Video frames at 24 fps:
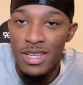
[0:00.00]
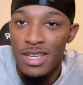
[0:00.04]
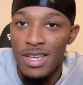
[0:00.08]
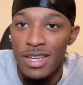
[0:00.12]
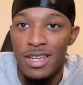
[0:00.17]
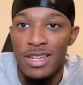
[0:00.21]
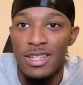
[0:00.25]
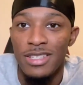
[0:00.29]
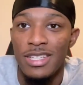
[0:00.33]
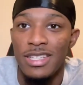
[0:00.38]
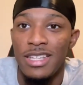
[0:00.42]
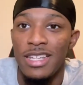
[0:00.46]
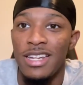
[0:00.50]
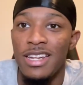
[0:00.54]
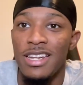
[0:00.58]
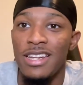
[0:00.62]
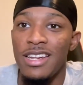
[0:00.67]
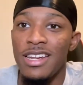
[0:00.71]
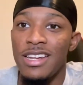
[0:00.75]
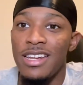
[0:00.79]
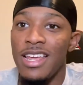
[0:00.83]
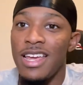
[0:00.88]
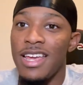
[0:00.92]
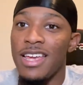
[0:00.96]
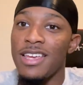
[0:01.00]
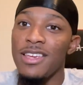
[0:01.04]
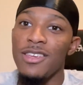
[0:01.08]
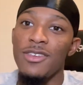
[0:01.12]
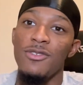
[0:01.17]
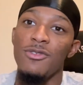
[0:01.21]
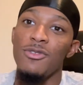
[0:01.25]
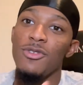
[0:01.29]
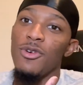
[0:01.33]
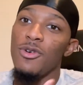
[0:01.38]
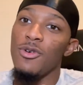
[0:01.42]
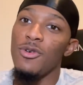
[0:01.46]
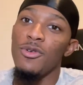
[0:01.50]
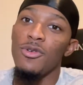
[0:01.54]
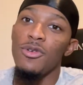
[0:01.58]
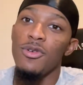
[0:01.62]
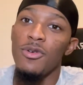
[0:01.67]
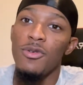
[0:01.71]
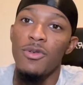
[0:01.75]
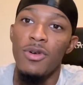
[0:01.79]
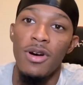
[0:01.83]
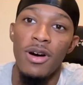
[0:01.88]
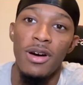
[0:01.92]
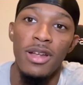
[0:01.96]
Because at the end of the day, you know who
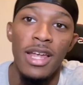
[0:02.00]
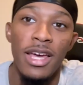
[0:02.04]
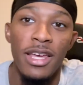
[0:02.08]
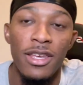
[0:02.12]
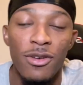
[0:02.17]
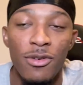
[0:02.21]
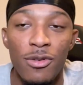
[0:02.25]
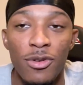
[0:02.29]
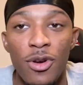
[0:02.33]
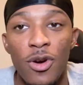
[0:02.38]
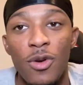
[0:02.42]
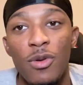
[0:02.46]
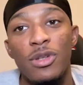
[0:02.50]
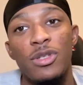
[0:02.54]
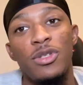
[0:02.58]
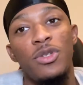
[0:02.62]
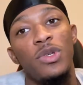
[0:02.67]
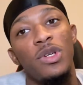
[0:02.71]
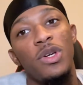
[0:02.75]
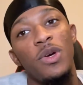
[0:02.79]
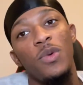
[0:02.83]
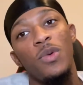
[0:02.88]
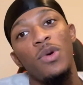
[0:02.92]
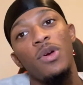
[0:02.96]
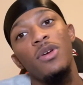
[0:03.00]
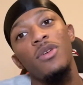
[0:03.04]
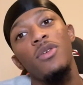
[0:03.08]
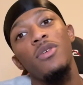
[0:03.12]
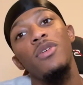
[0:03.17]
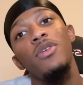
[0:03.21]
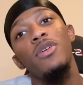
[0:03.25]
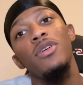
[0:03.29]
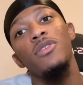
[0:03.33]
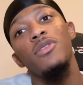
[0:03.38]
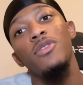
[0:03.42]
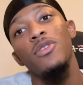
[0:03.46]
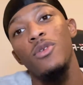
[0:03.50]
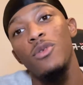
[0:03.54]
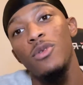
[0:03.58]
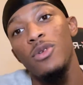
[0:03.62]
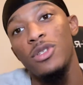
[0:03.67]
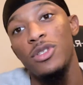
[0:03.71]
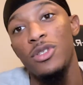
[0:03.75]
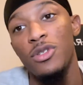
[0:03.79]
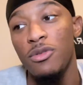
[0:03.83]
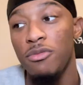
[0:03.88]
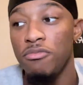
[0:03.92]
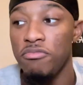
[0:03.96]
you are. Like, you know what you can work on. You know
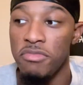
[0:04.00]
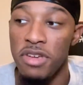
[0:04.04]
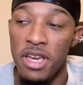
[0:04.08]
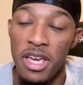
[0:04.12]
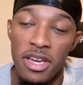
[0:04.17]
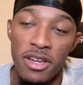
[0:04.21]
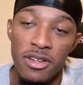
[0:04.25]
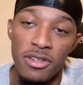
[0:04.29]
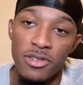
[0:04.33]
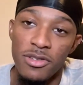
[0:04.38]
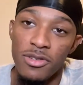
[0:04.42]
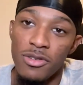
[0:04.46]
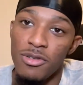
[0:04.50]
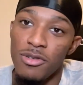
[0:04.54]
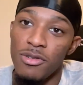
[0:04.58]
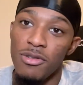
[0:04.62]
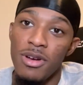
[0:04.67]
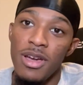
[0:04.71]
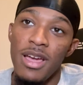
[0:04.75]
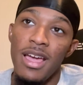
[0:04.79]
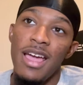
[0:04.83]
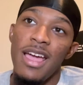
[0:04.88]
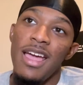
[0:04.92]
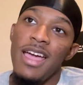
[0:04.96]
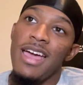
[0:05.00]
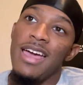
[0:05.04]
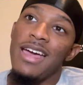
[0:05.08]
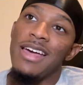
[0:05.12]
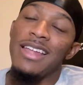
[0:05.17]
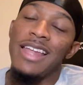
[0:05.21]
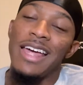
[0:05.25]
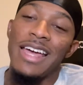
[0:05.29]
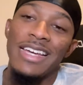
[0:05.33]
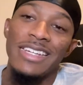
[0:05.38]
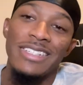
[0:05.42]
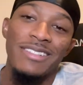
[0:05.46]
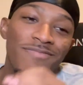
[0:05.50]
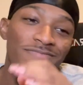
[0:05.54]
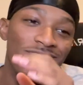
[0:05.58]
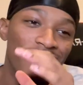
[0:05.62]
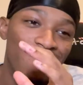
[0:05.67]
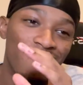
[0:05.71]
what you can't control. Like,